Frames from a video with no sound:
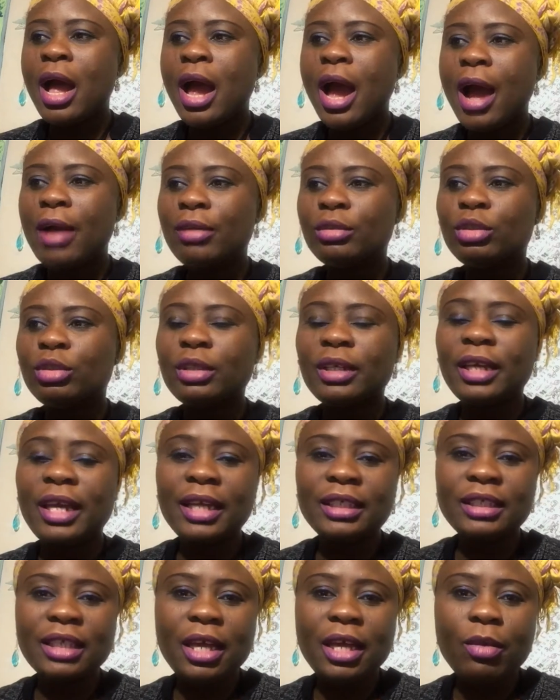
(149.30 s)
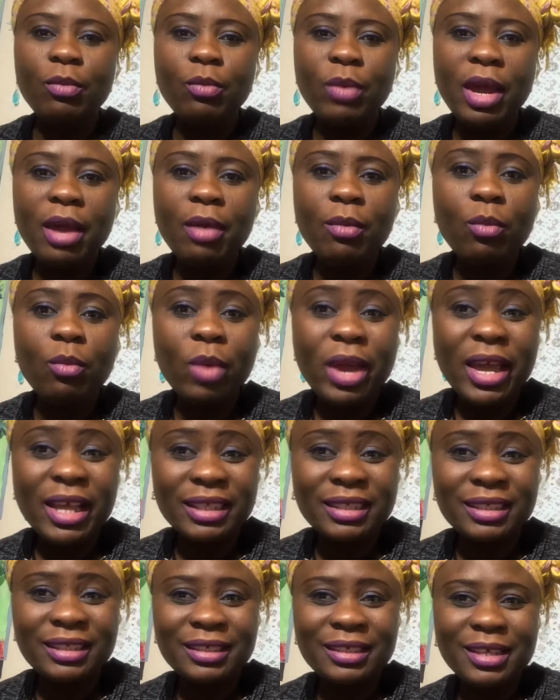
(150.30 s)
how to get away
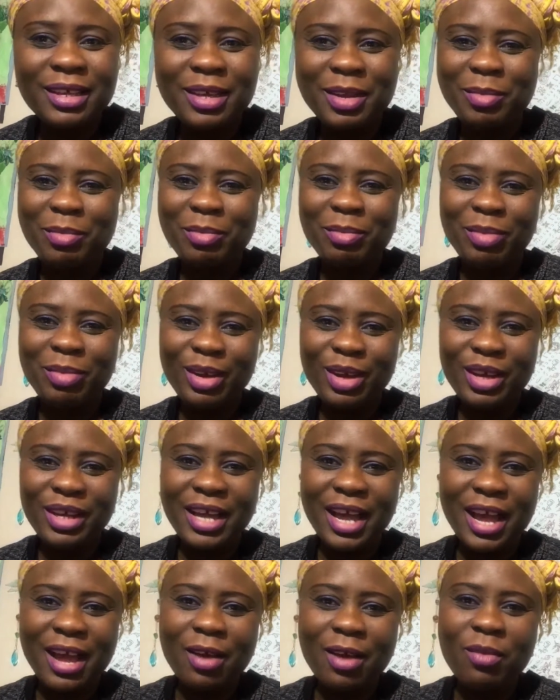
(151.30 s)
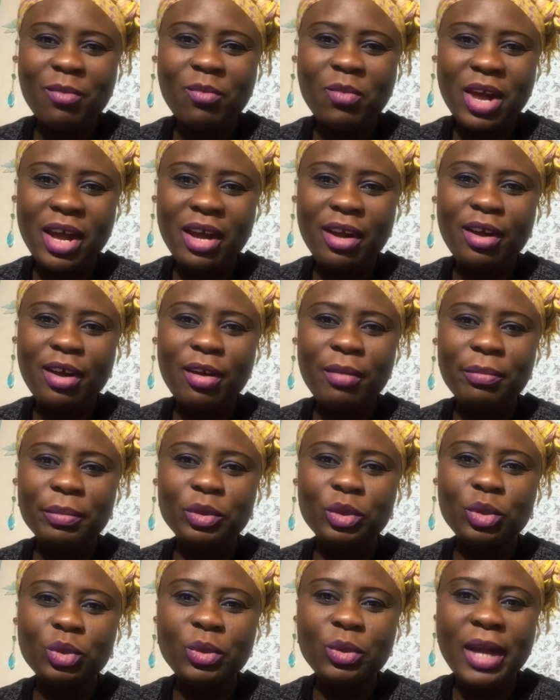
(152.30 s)
with blogger.
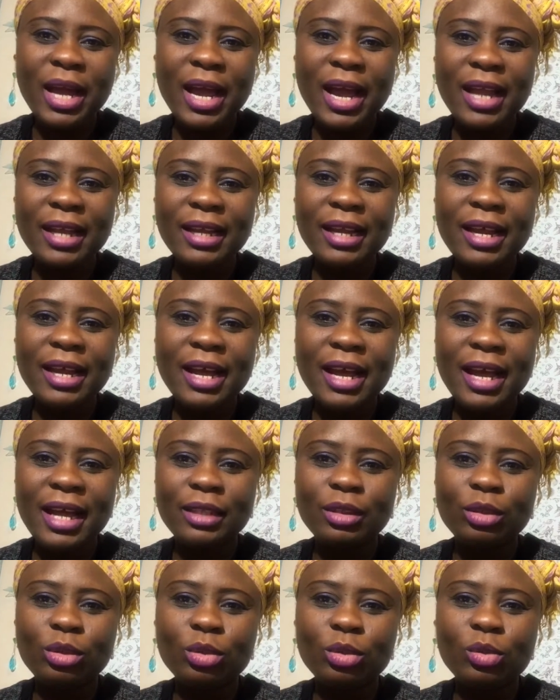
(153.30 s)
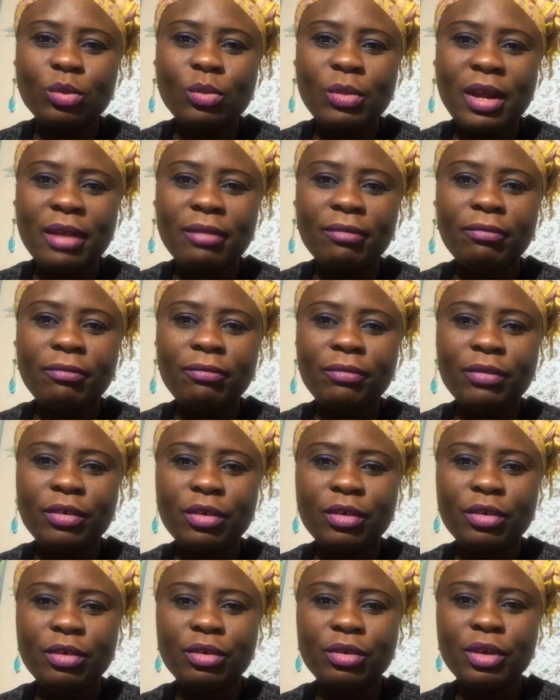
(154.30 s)
Welcome, Juan Car
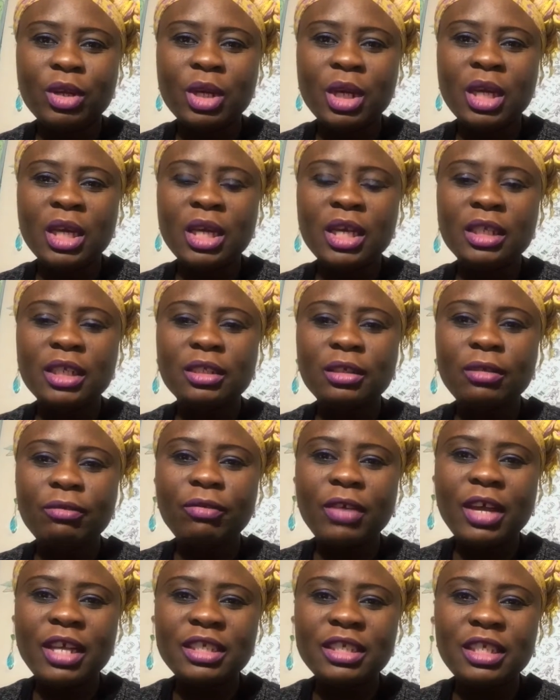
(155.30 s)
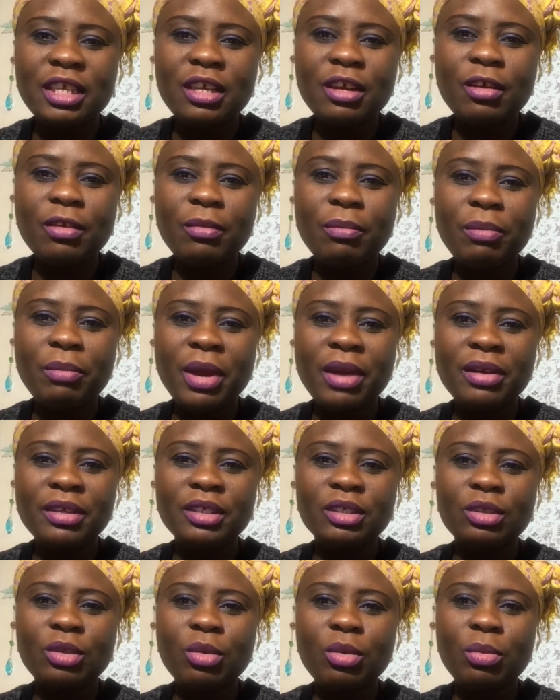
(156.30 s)
214. It's your first day on
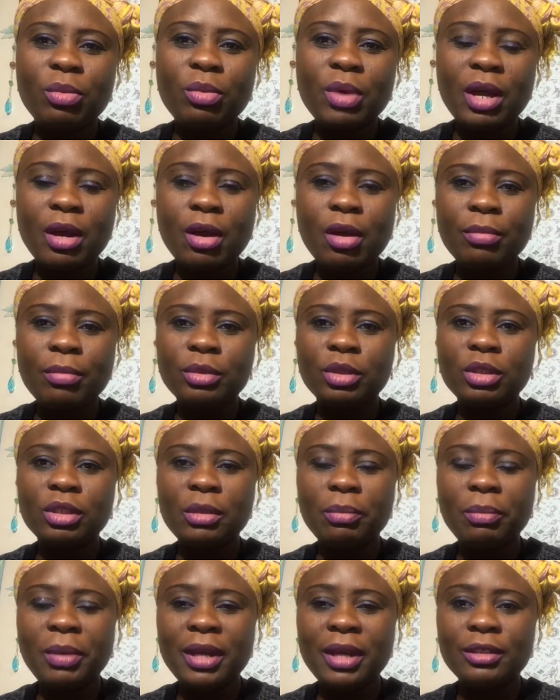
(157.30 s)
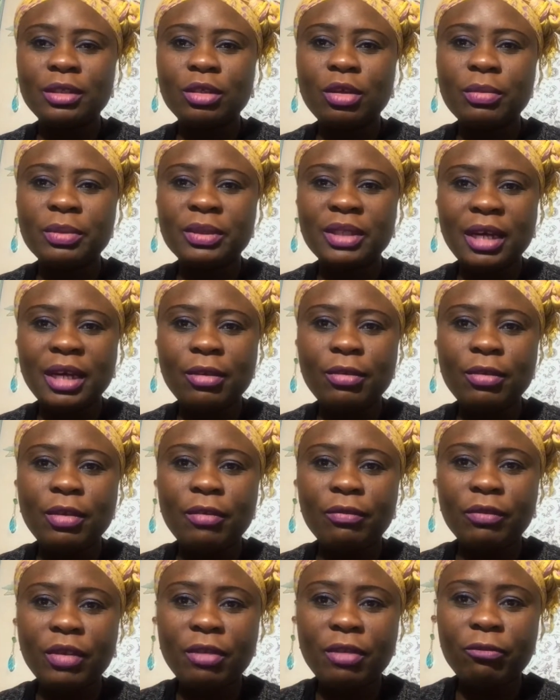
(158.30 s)
Periscope. Welcome to the Periscope
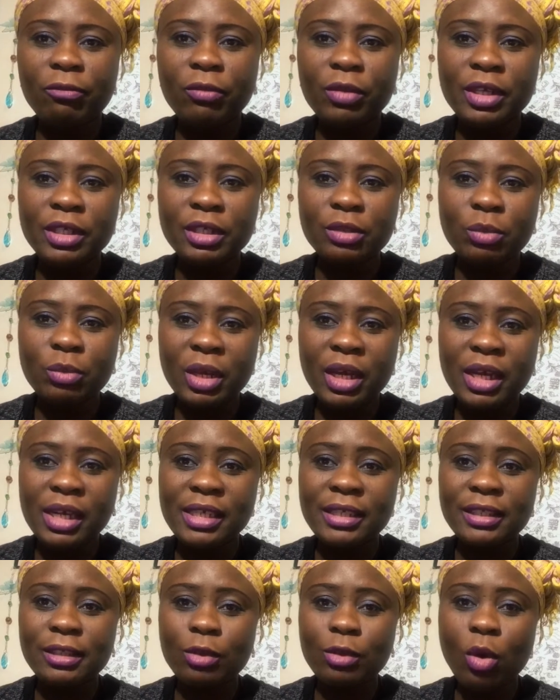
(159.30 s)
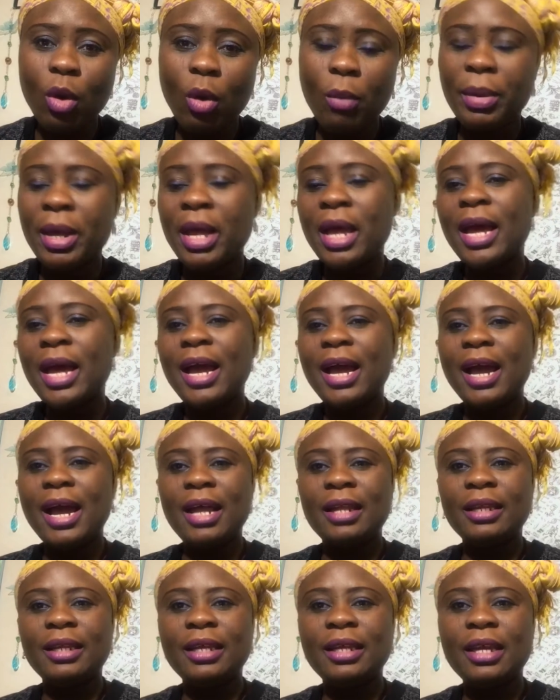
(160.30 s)
Circle of Influence weekly scope.
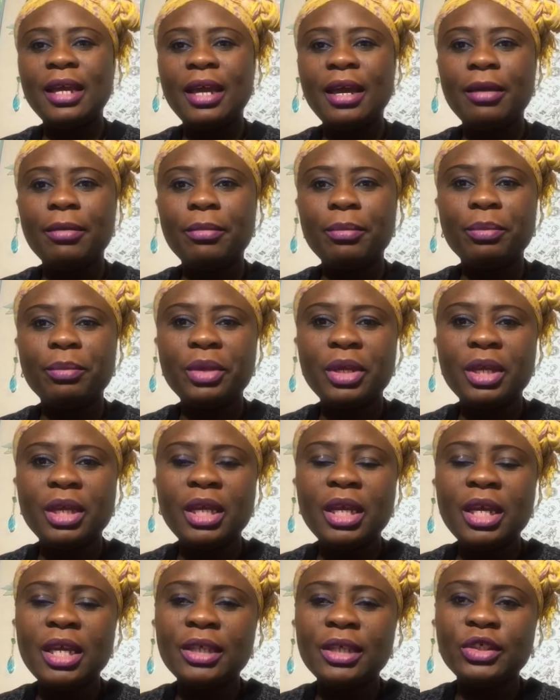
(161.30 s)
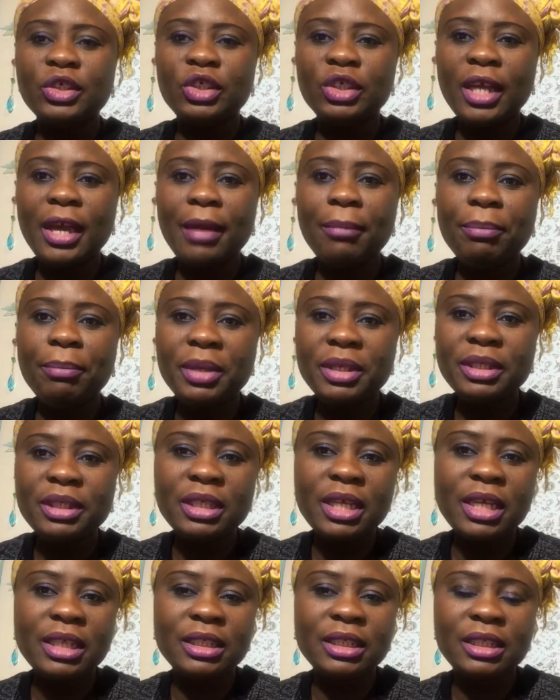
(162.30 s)
And here we share
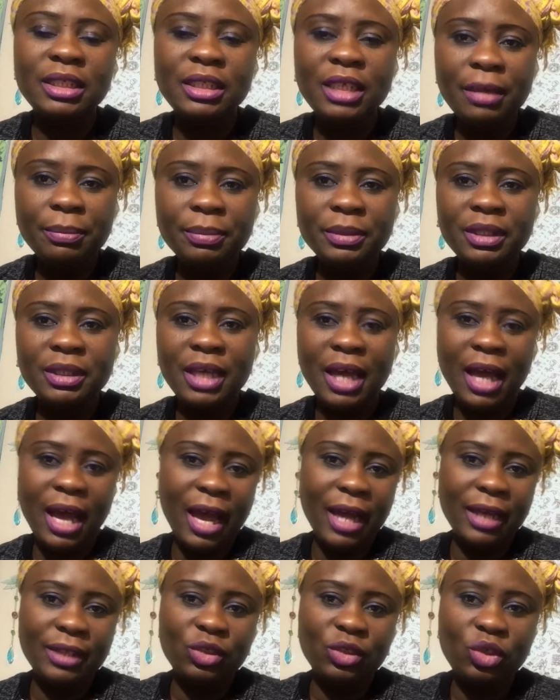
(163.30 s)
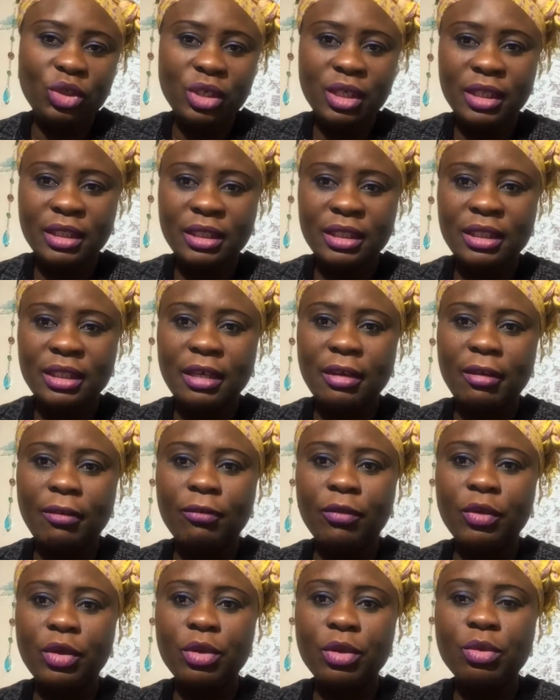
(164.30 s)
business tips and tricks
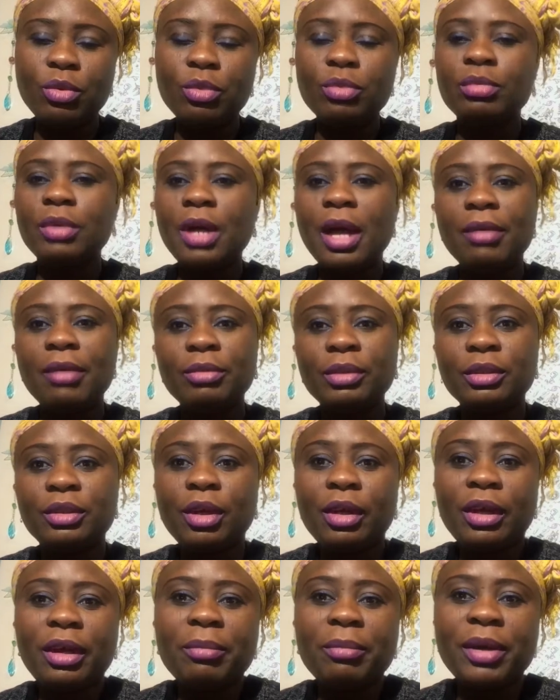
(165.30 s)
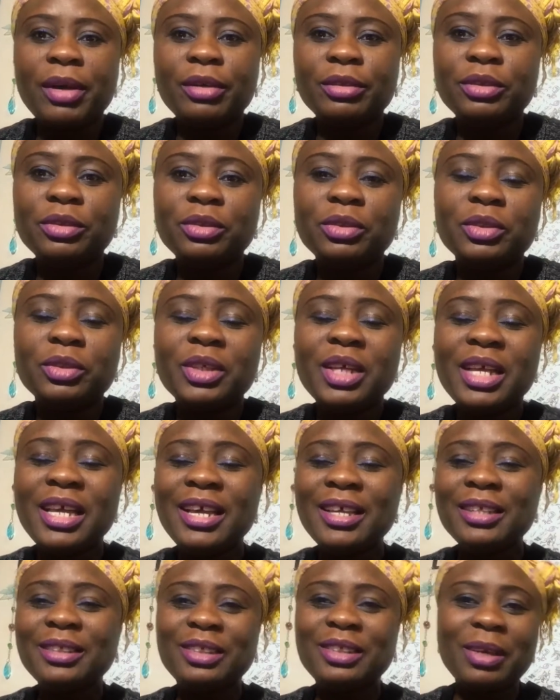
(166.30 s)
for you, and we talk about
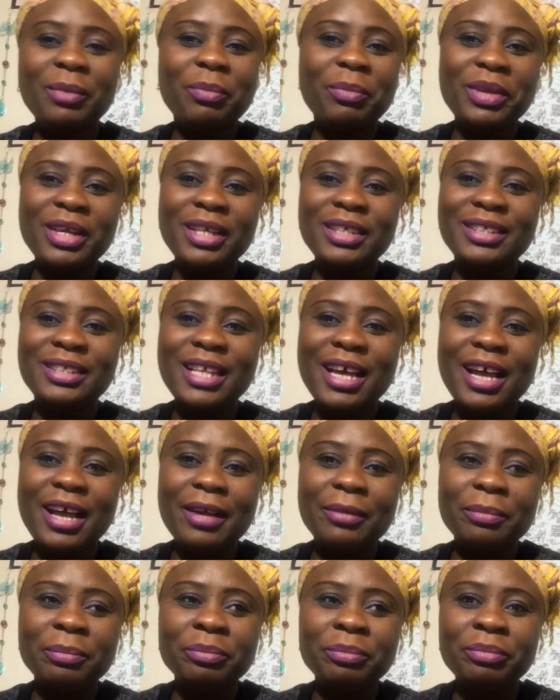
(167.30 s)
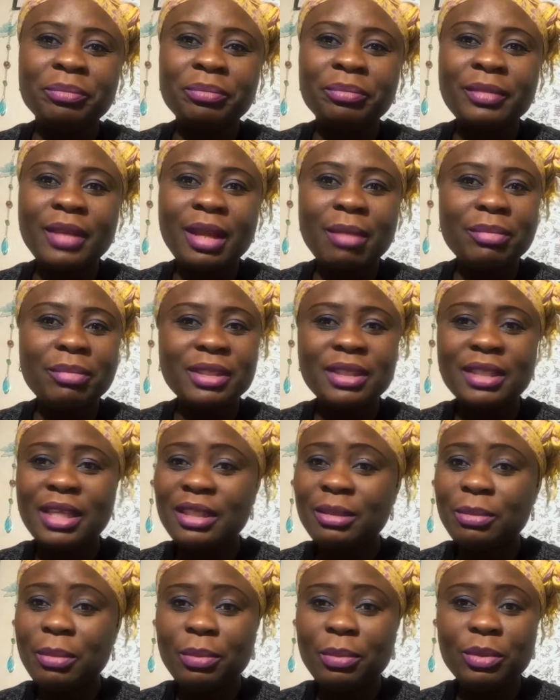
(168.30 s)
topics that
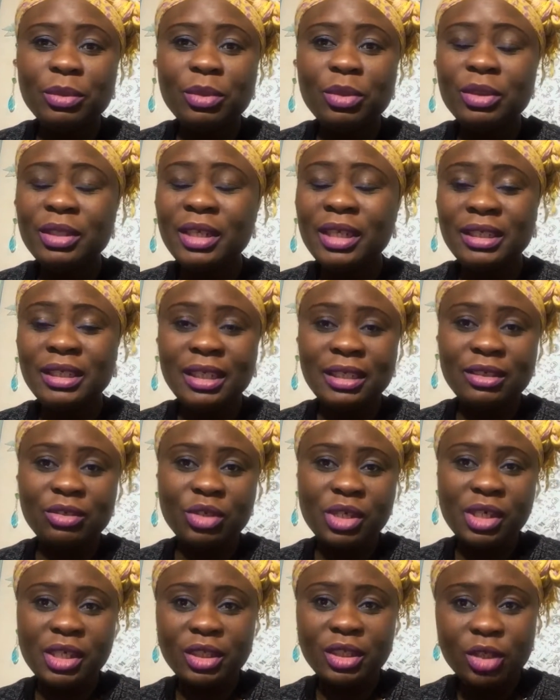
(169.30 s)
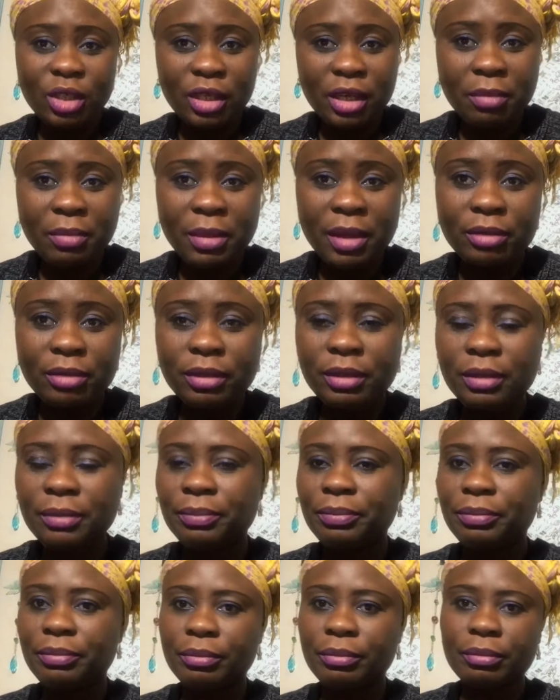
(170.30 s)
business people don't necessarily talk about.